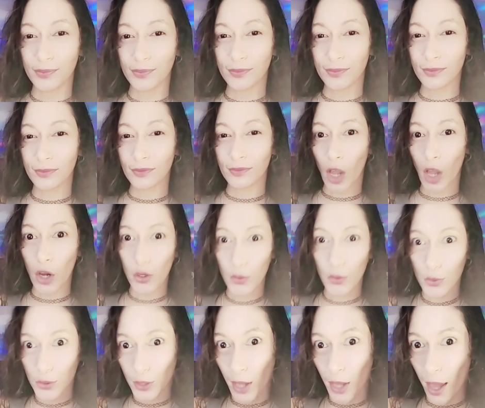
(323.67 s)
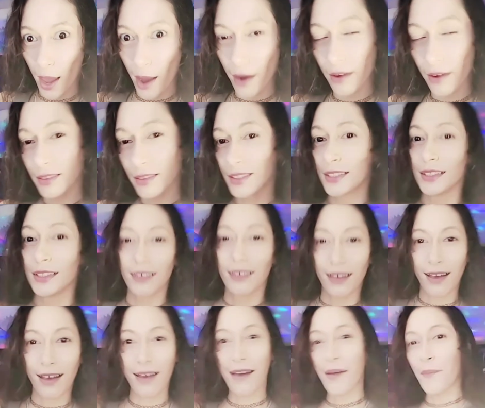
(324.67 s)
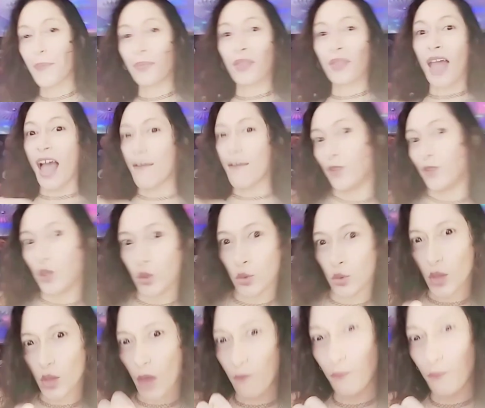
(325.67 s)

are you scared I've used I've